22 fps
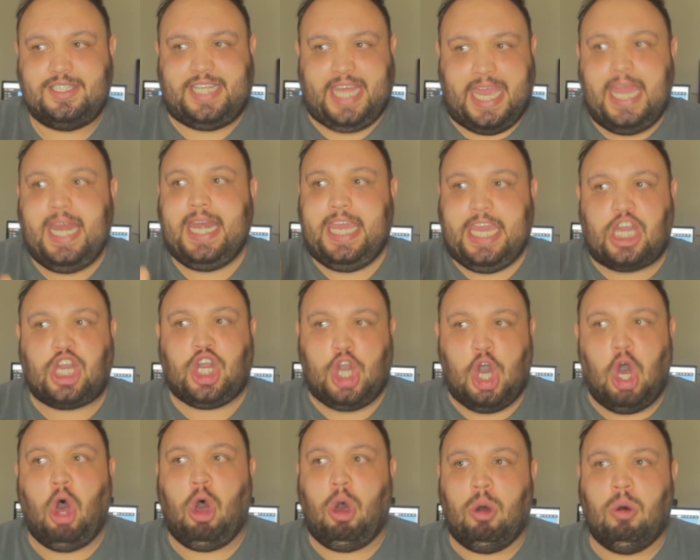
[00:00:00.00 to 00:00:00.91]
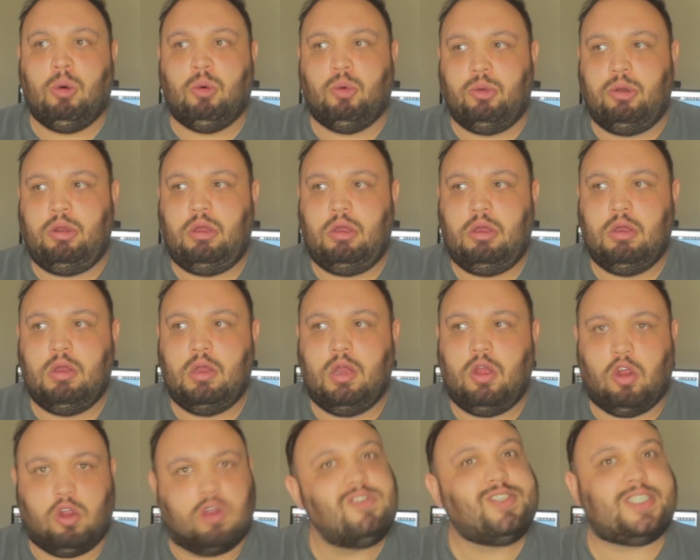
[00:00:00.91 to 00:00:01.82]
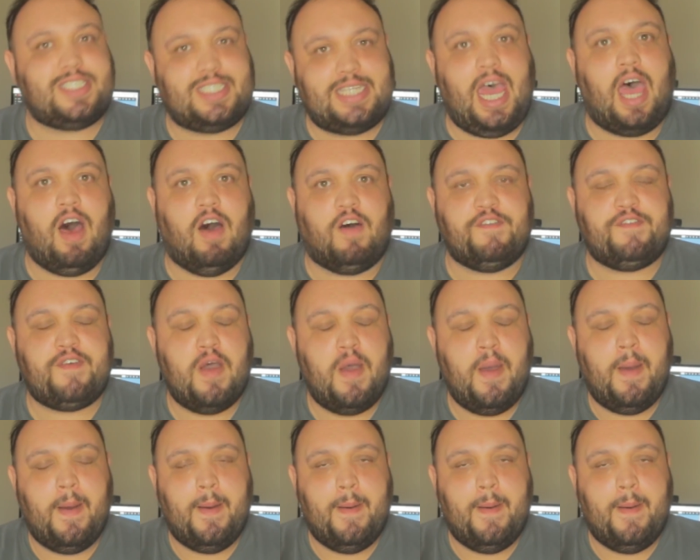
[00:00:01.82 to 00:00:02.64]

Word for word: Dani Cohn herself